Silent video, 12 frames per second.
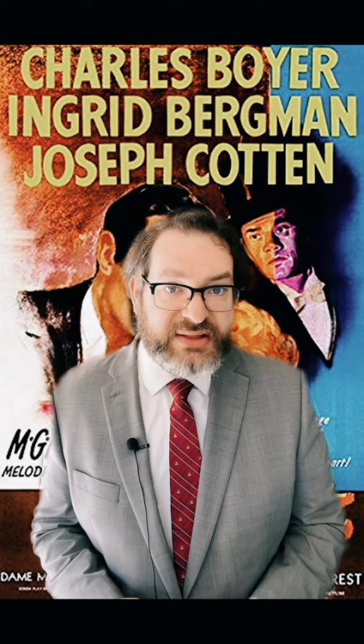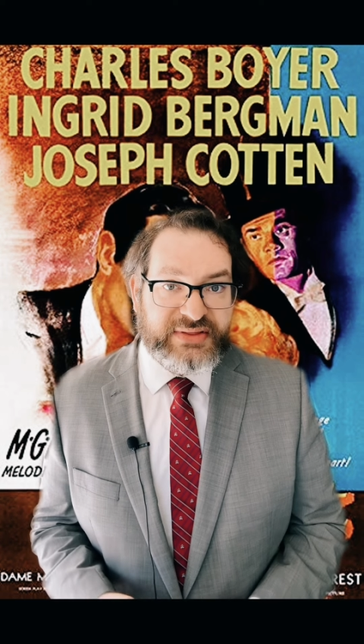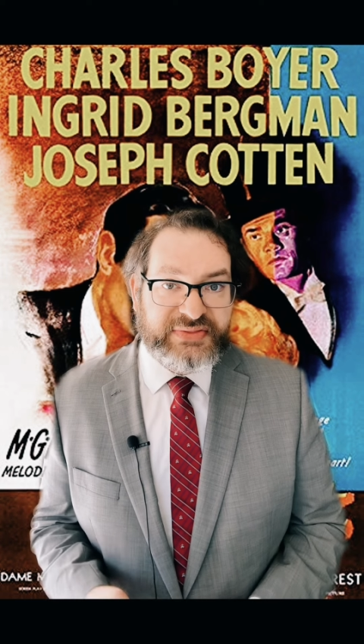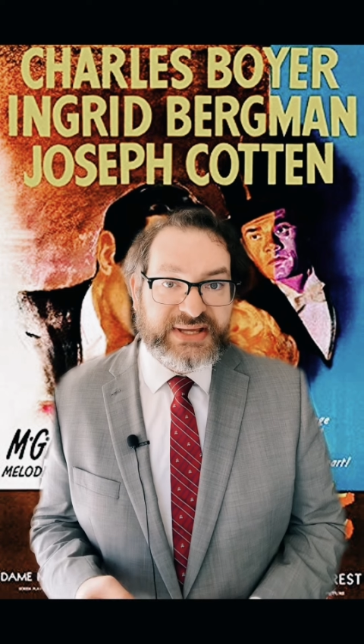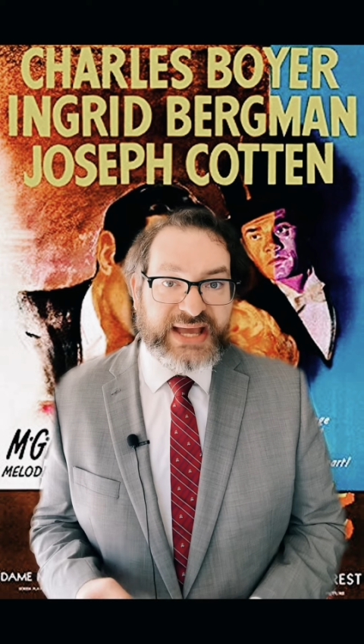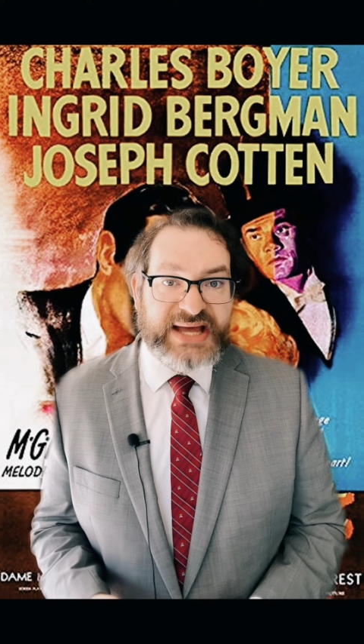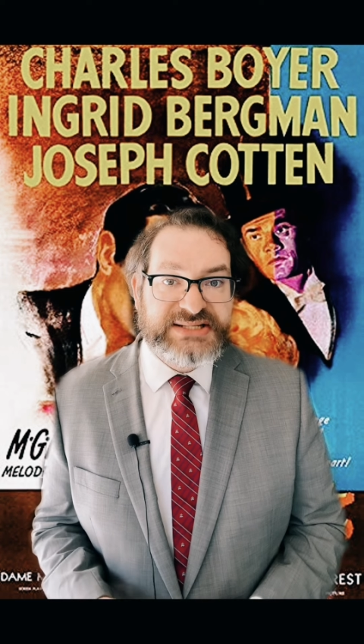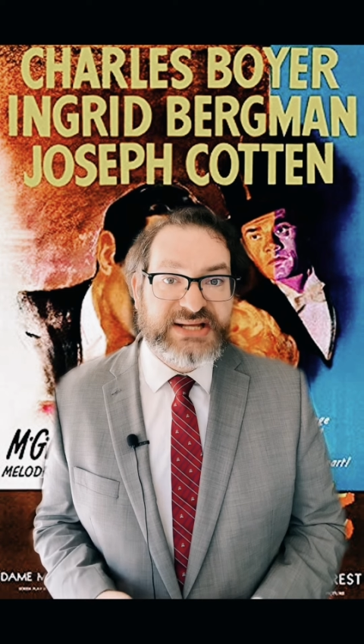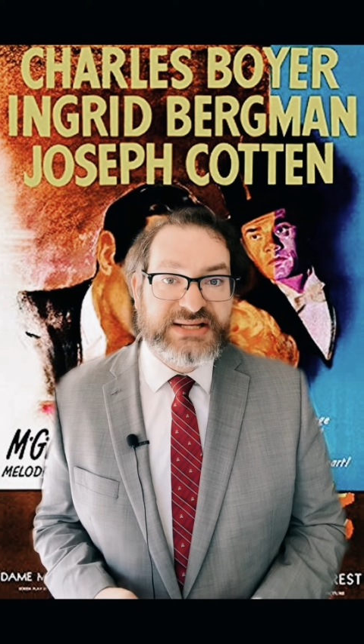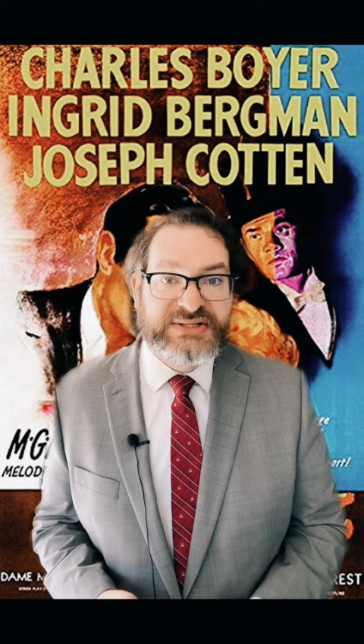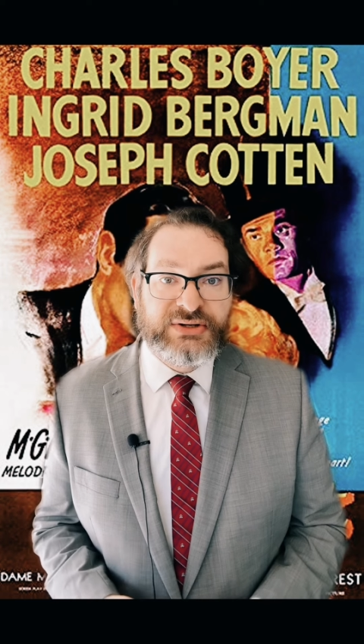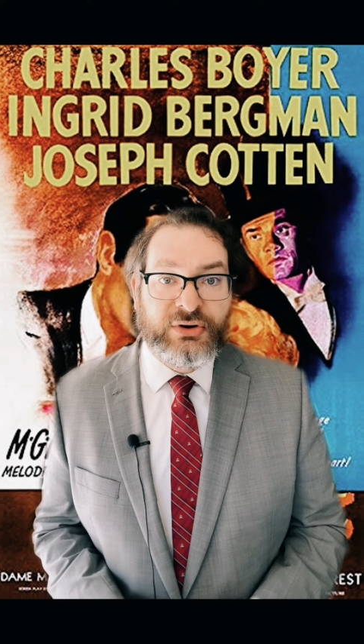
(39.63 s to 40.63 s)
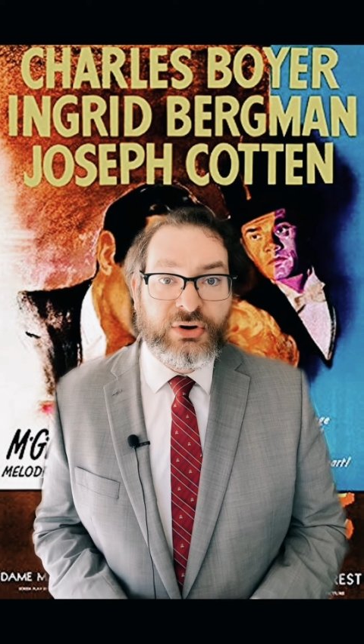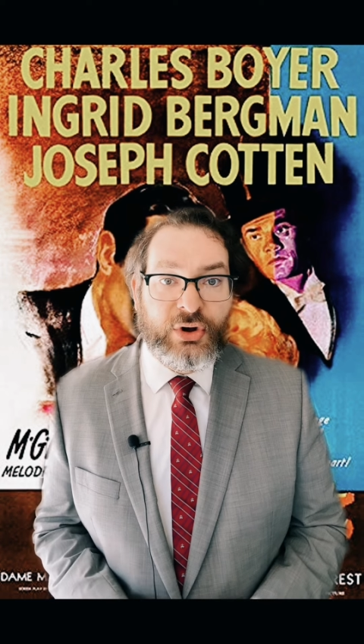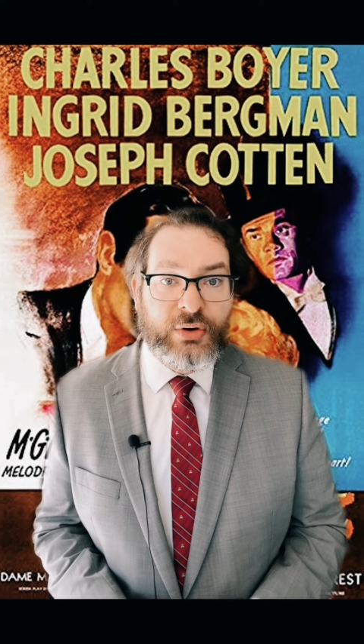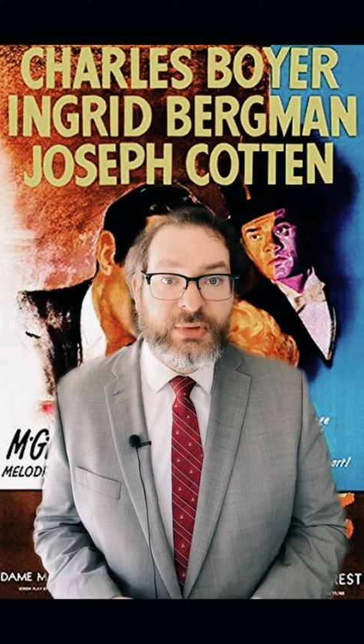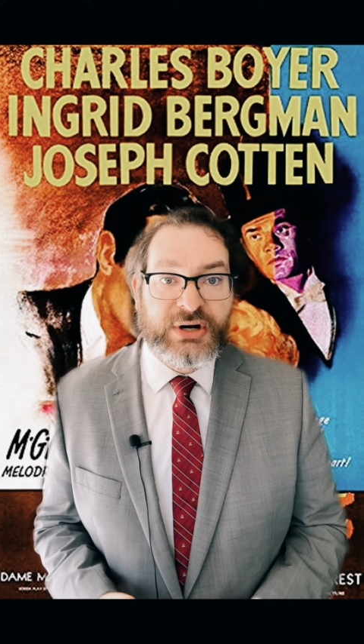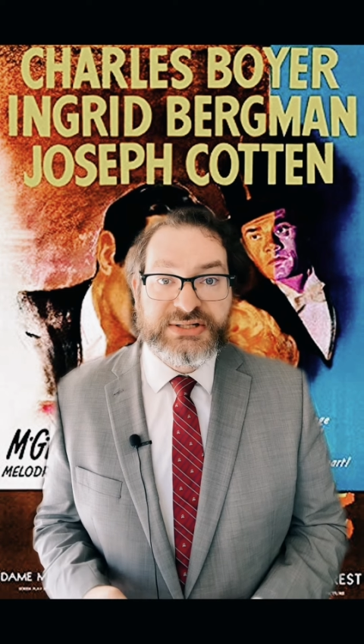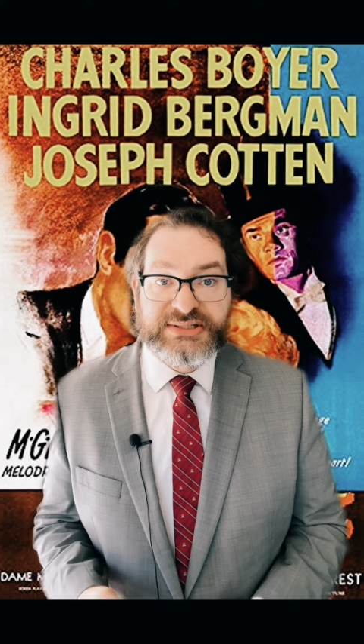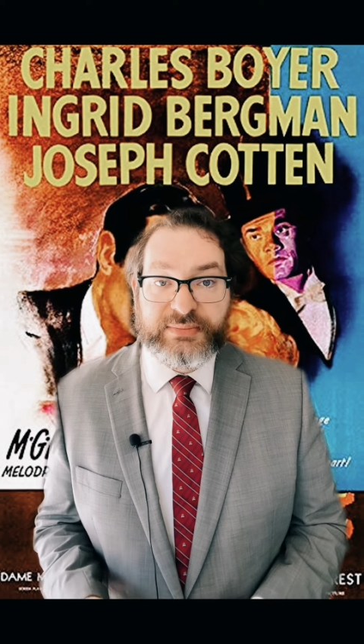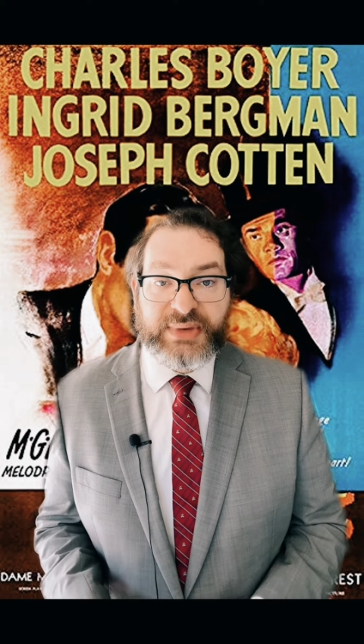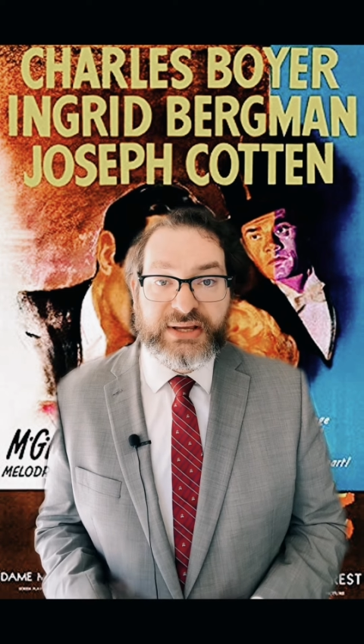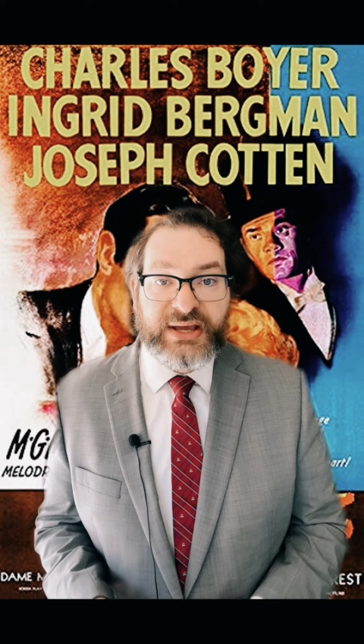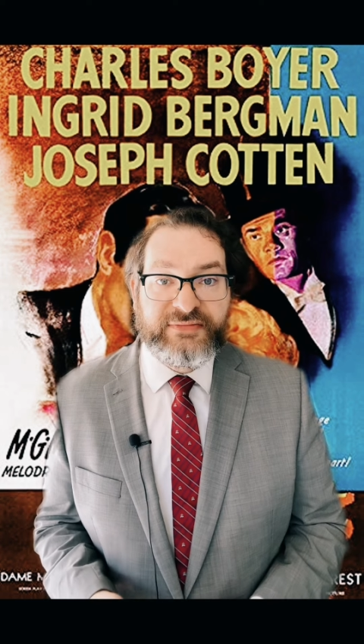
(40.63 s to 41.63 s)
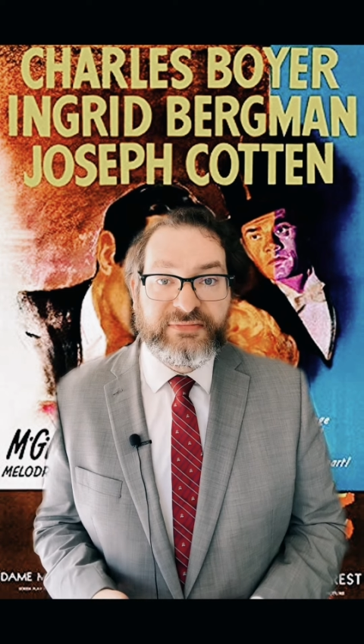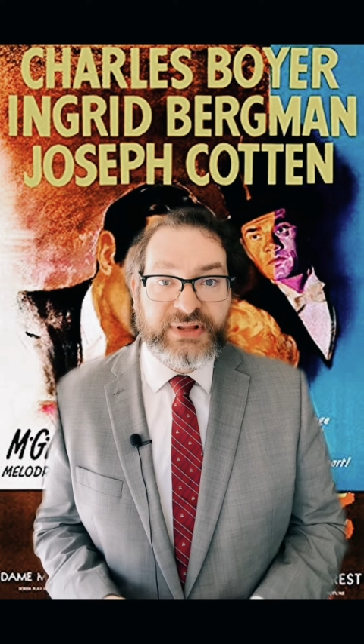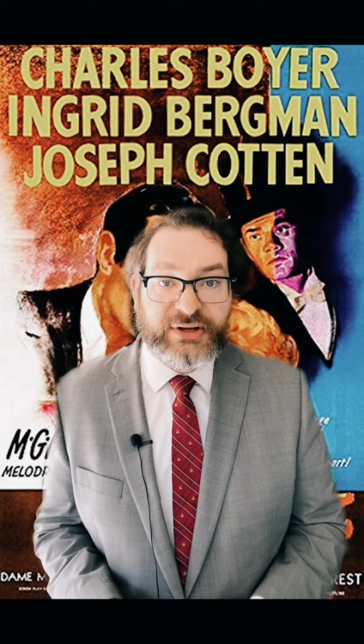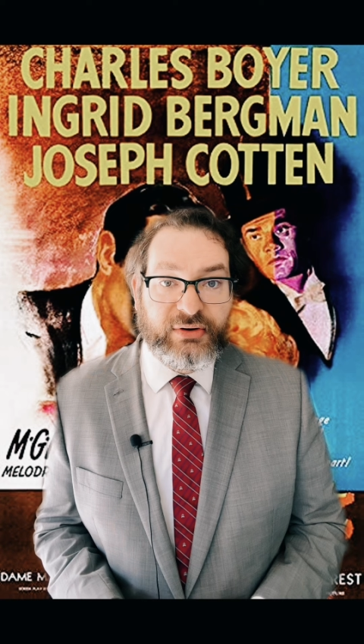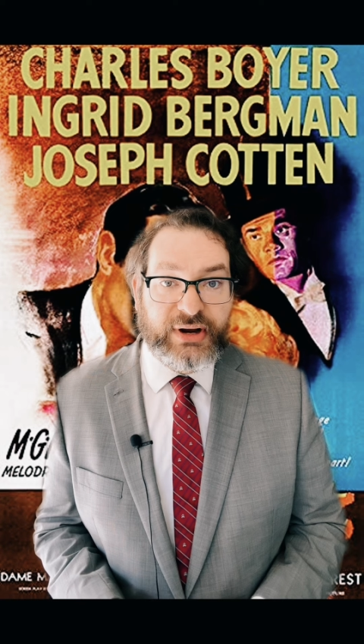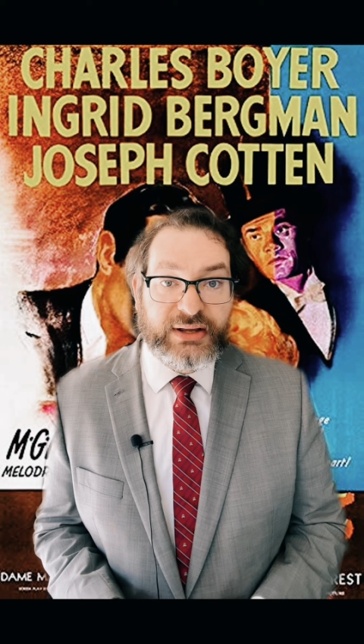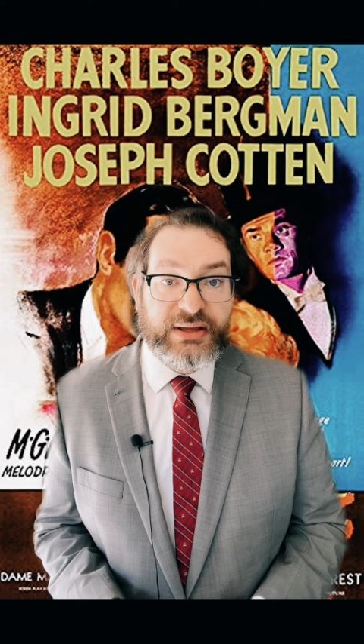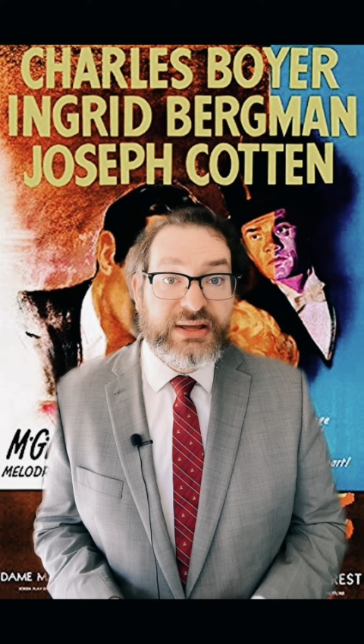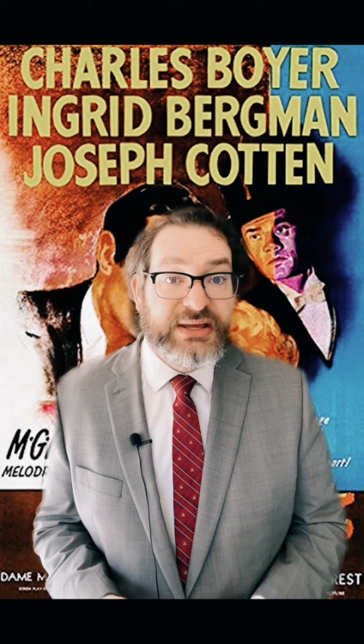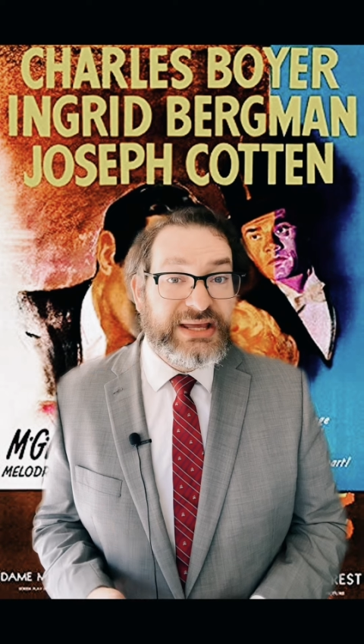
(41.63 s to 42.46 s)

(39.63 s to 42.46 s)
that the gaslights in her home are dimming and flickering